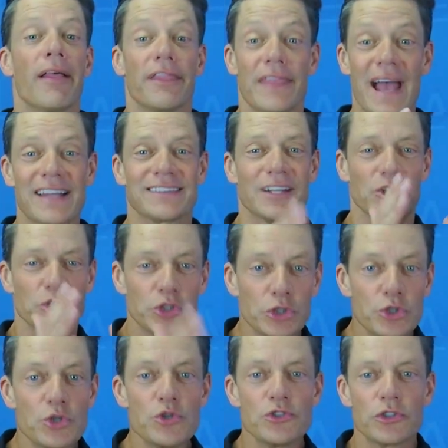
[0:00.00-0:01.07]
That's a
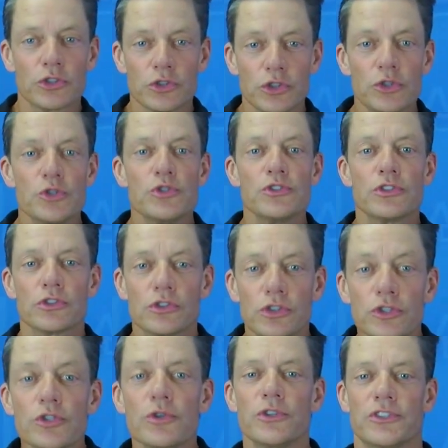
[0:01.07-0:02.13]
lose, lose,
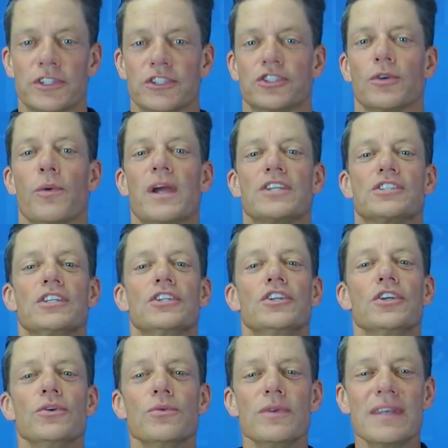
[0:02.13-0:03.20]
lose situation
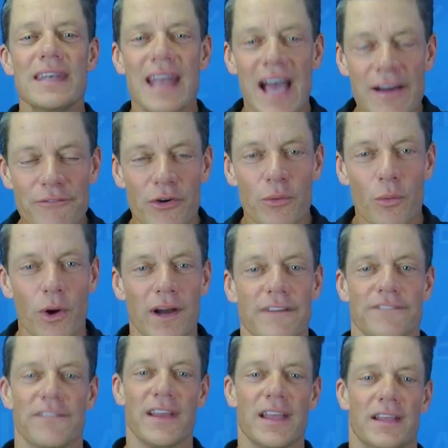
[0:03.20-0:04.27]
you never want
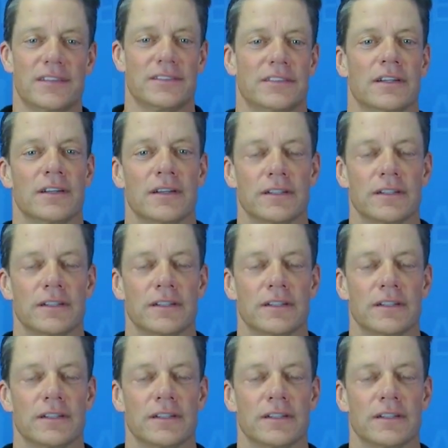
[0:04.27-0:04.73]
to face.